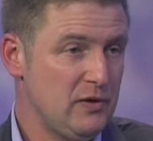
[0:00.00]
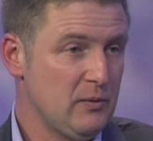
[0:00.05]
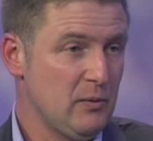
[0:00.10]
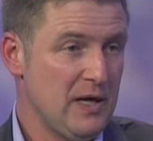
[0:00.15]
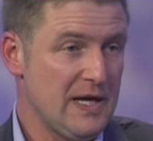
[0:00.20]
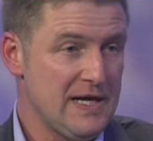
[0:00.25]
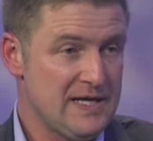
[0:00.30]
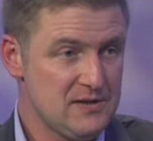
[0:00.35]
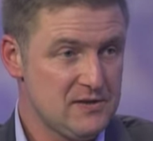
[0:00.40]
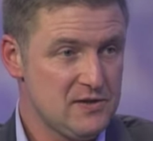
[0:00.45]
There were
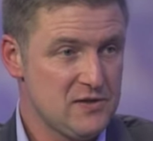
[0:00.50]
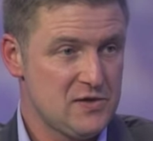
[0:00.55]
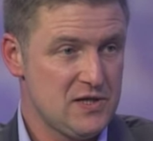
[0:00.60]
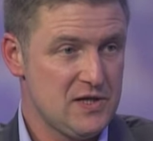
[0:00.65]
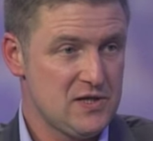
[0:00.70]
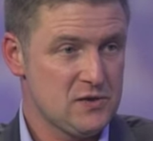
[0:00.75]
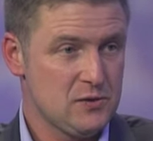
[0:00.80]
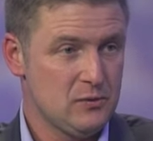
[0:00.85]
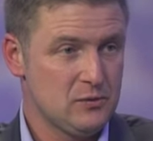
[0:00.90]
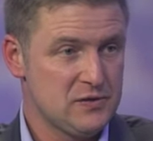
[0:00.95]

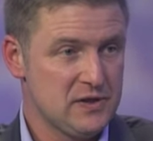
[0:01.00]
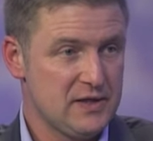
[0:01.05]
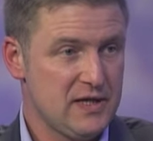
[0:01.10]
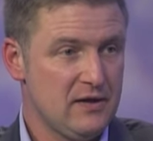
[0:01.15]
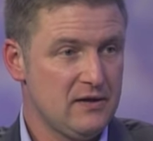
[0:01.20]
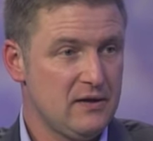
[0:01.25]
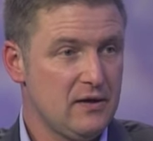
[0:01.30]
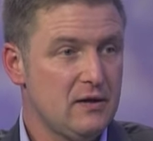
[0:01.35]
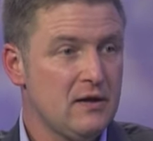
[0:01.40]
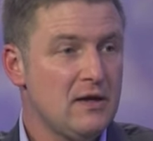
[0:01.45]
86
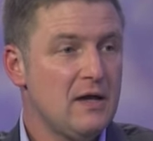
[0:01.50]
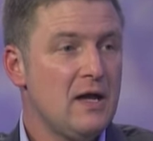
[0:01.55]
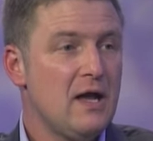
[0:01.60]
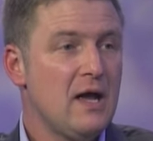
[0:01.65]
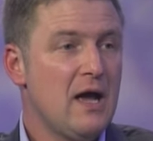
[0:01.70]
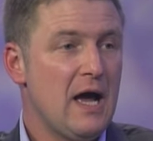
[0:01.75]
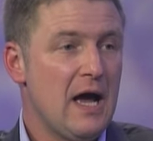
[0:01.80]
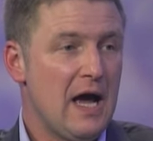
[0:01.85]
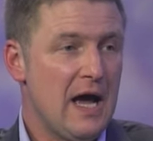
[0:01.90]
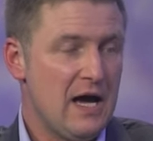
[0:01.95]
altogether,
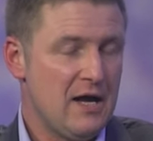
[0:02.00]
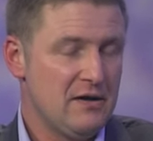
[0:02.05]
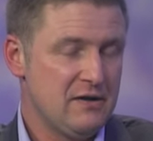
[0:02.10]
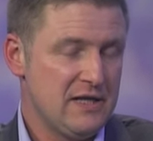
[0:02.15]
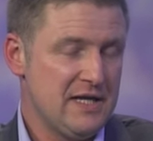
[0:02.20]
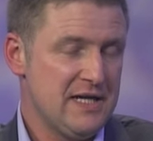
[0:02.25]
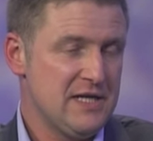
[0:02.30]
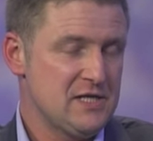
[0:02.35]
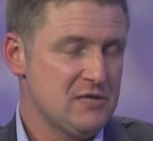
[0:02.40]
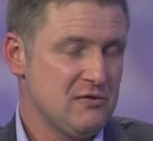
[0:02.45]
and
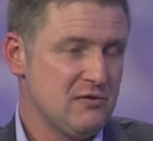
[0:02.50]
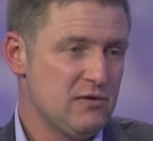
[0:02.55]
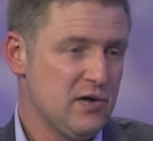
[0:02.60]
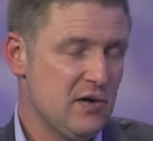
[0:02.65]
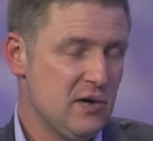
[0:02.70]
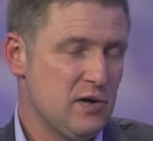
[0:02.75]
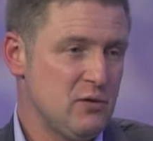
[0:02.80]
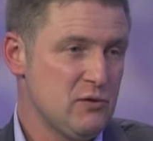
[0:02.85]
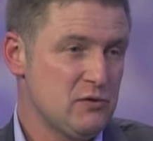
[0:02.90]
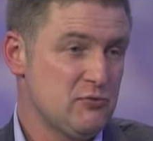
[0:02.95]
each of
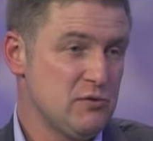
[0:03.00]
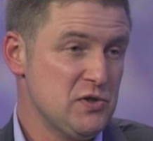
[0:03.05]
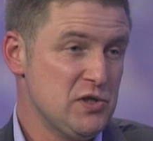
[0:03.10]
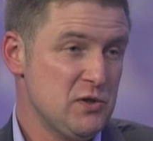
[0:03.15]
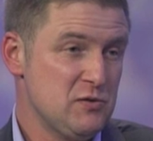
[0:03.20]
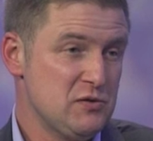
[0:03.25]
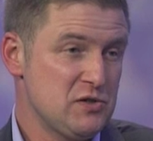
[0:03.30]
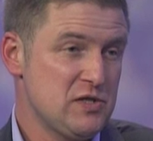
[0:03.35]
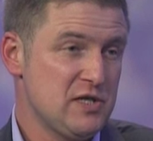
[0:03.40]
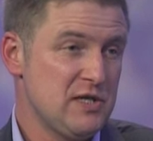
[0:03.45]
those
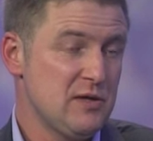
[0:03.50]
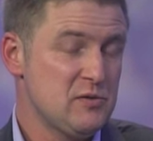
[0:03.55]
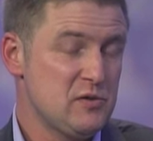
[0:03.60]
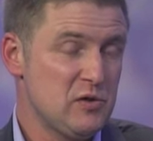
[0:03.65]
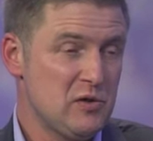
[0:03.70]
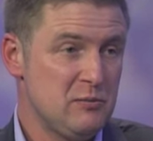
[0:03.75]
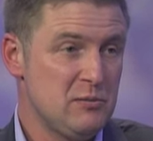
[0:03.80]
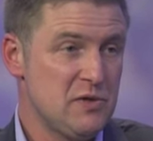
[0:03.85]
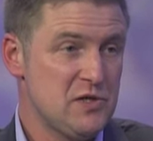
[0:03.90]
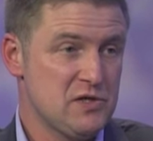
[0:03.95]
reduced
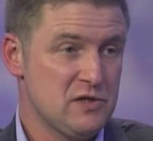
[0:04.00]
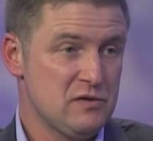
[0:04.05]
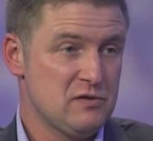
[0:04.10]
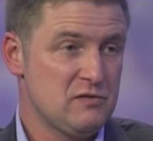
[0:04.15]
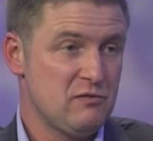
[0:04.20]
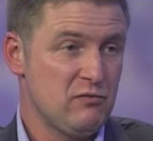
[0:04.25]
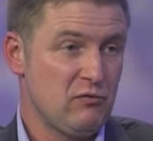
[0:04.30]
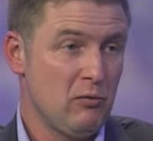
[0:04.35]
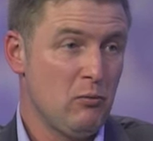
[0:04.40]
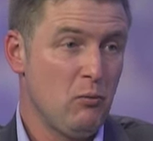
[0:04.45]
CO2 emissions
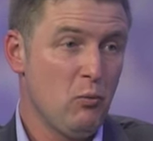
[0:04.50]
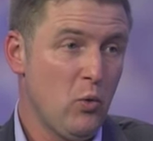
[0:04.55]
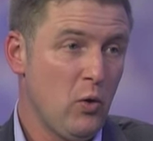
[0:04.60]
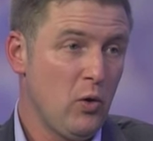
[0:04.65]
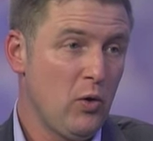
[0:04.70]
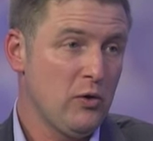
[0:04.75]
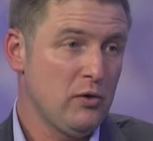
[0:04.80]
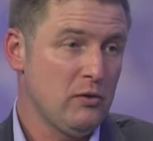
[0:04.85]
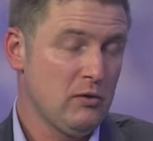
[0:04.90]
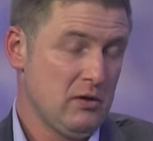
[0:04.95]
from
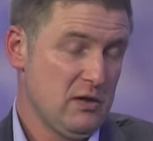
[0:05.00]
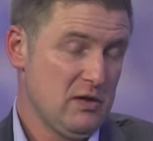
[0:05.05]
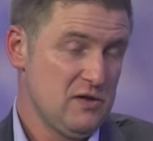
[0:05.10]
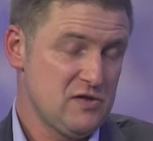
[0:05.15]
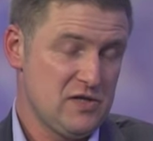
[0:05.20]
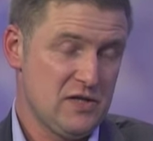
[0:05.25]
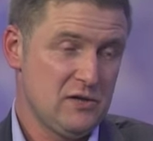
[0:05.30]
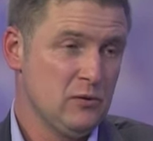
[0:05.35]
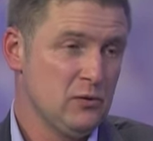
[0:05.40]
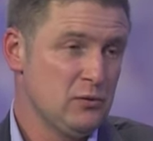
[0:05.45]
one
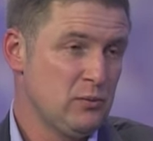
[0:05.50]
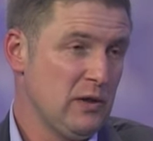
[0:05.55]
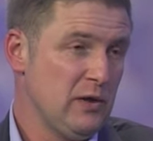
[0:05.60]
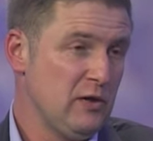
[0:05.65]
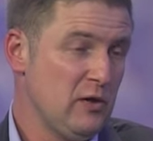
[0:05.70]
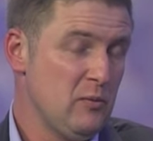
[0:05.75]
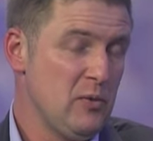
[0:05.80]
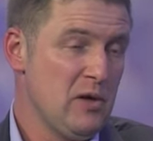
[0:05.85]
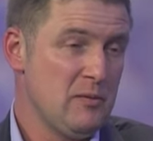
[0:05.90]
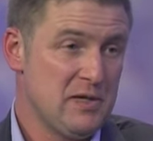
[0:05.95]
single
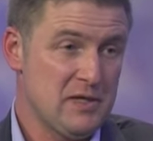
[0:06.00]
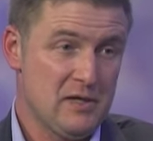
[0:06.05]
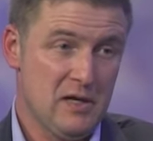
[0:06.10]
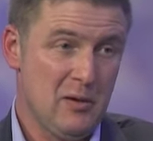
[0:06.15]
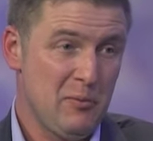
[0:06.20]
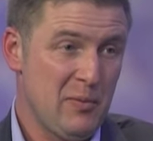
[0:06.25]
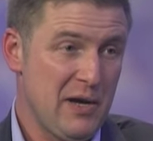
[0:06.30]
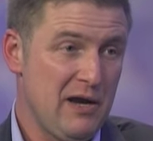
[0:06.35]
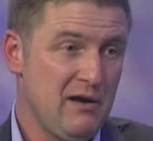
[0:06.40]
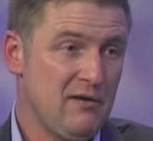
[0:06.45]
dwelling or maybe
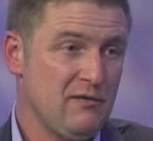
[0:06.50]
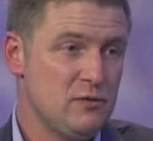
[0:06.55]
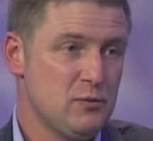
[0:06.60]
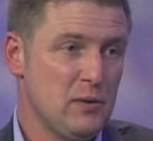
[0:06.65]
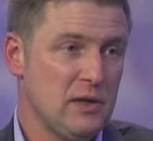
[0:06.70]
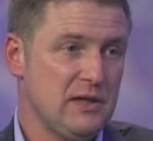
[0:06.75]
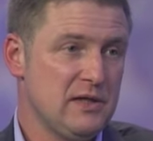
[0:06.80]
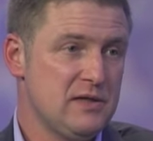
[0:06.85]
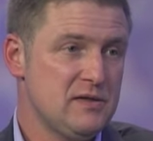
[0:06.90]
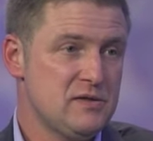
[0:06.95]
a pair of
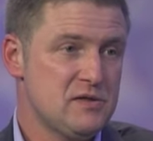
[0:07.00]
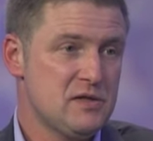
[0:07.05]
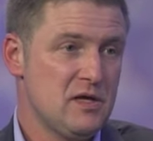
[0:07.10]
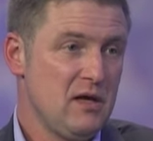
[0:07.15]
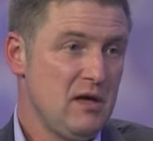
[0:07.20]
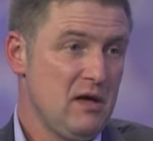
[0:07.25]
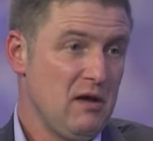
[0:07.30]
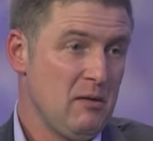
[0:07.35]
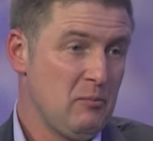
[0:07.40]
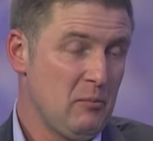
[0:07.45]
dwellings
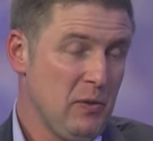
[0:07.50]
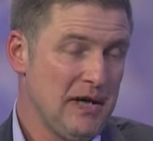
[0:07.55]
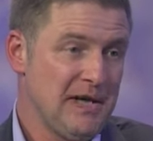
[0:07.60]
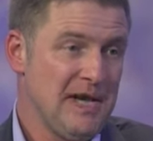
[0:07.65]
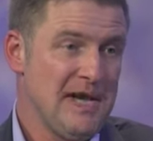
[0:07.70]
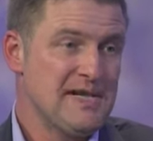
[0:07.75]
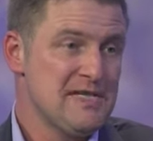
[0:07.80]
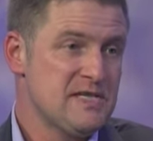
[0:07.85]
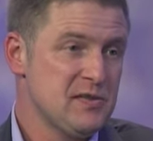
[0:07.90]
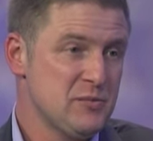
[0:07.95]
by
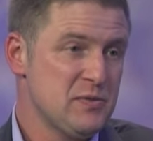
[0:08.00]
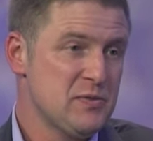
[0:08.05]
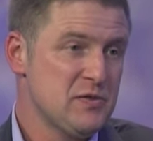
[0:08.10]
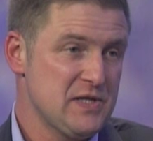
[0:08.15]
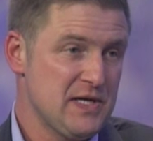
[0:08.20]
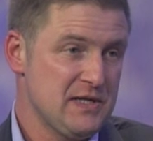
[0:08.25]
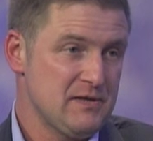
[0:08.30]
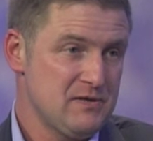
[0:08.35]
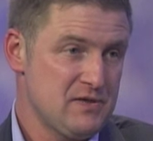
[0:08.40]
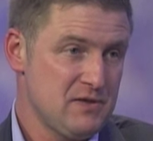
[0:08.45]

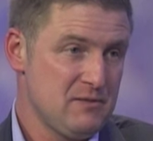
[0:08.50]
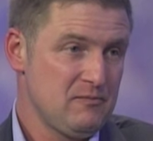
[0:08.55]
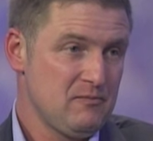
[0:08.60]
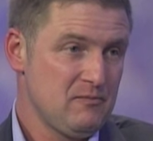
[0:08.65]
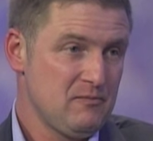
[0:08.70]
80%.